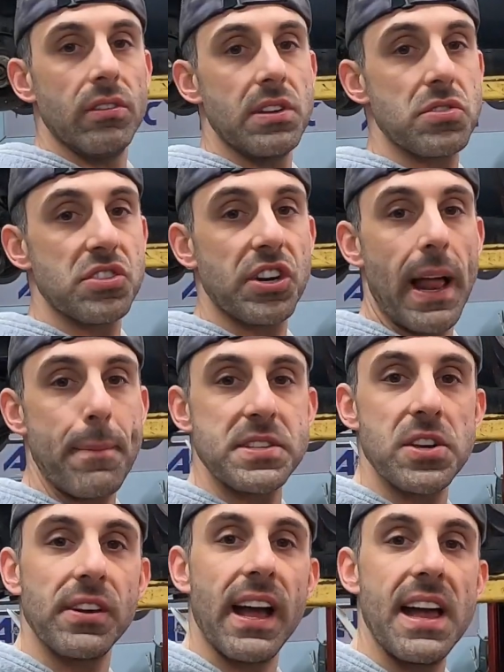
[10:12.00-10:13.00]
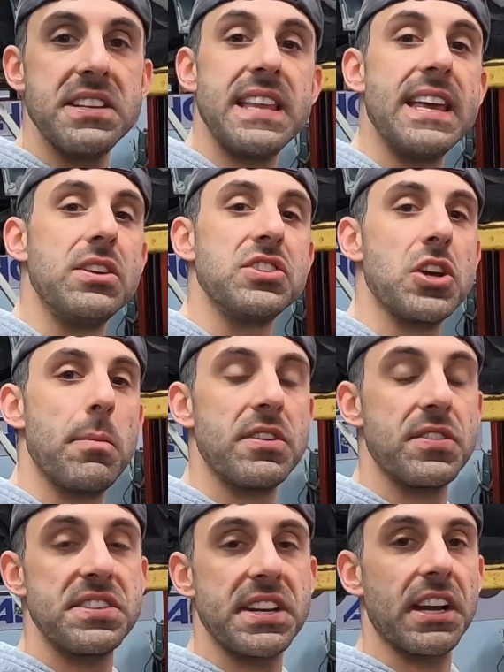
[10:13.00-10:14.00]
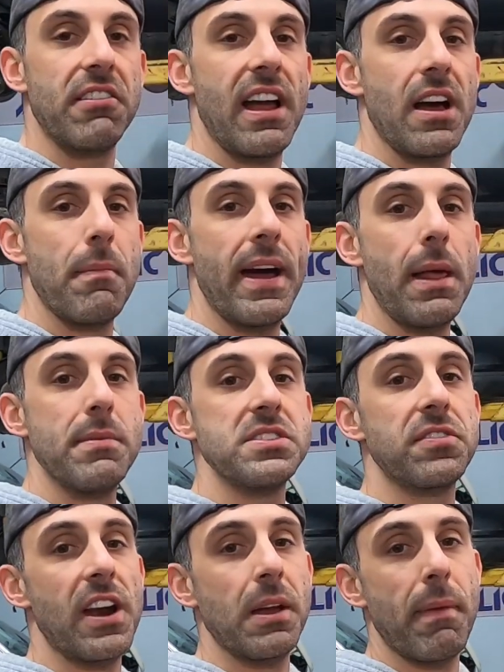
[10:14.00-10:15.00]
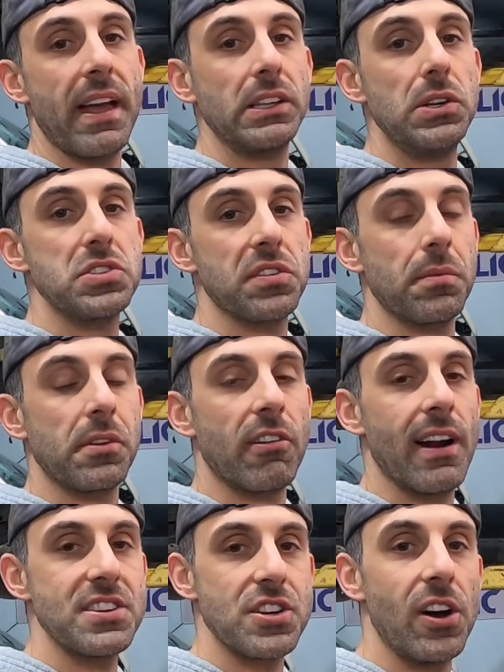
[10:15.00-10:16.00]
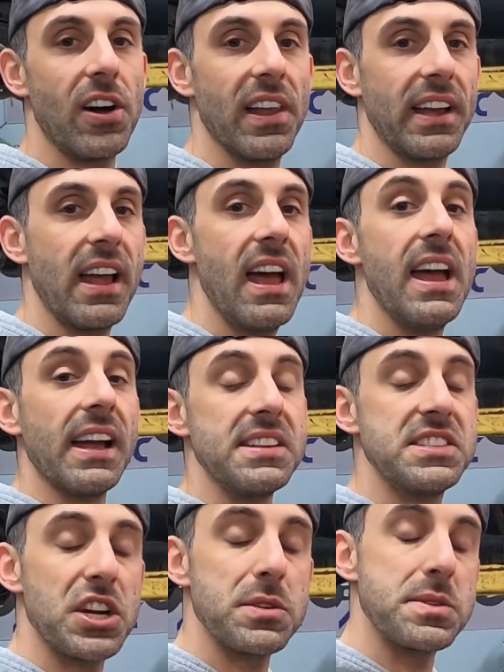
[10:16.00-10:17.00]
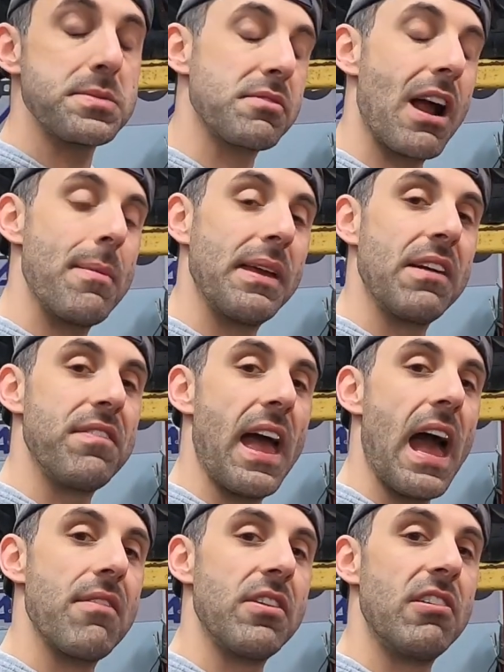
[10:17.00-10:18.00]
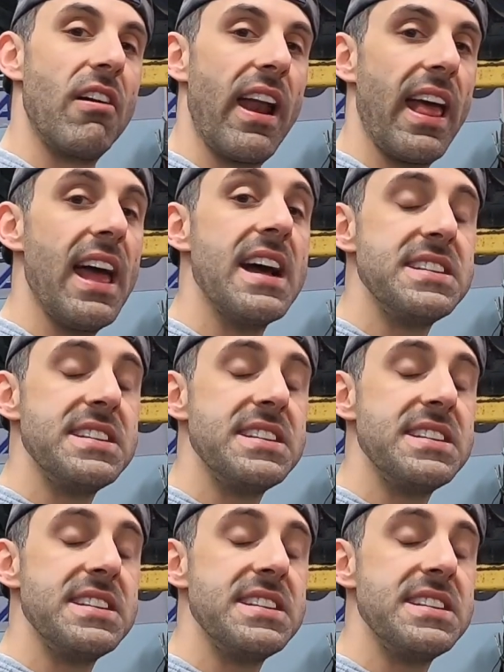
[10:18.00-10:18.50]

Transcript: This was a good episode, guys. Thank you so much for sticking around. My name is Frank Macaluso from Garageaholic. Consider subscribing if you haven't already.